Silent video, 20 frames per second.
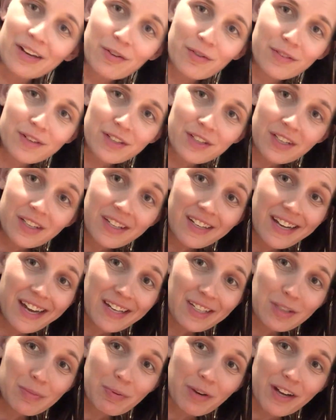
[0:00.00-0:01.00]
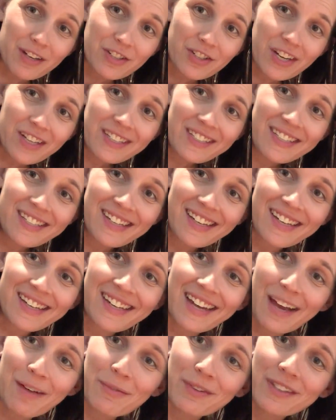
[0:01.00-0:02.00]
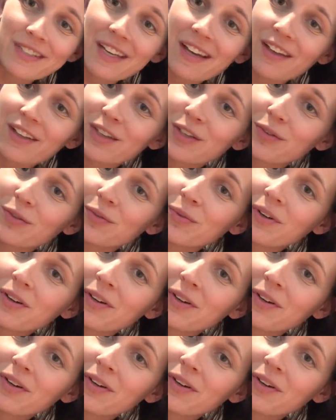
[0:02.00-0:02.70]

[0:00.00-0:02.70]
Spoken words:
on over to the next project and I will tell you